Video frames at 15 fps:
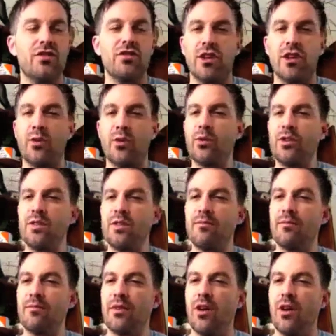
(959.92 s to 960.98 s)
Star Wars,
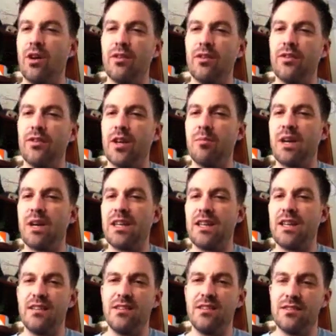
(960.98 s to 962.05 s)
all done by
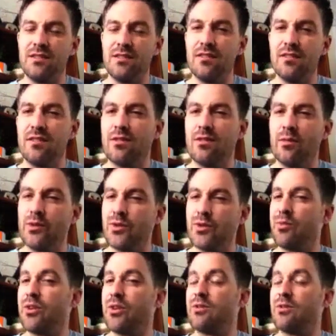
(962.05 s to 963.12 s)
kids, which
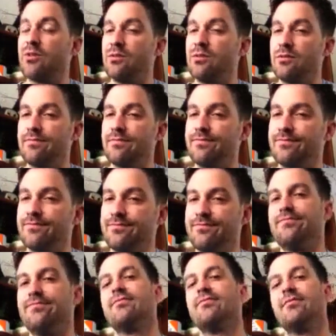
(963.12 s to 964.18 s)
is pretty cool.
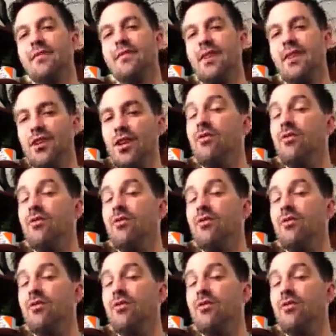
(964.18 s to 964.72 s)
So you